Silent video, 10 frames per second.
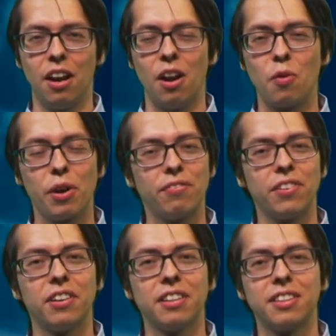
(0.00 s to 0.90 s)

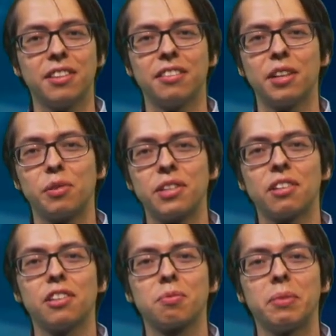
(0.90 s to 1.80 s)
However, the
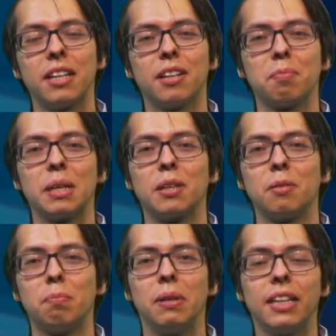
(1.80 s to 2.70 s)
results might not be
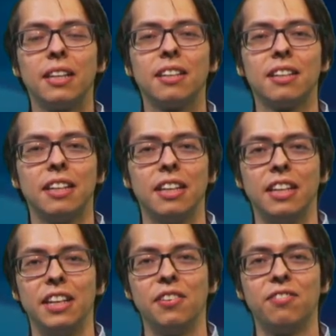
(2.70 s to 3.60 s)
complete
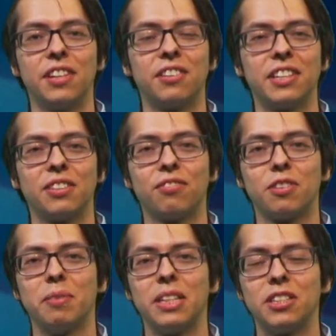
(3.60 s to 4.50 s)
if there is
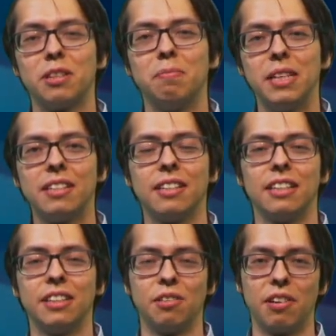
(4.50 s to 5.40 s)
information missing
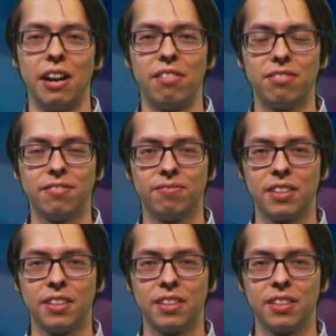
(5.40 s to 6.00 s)
in the graph.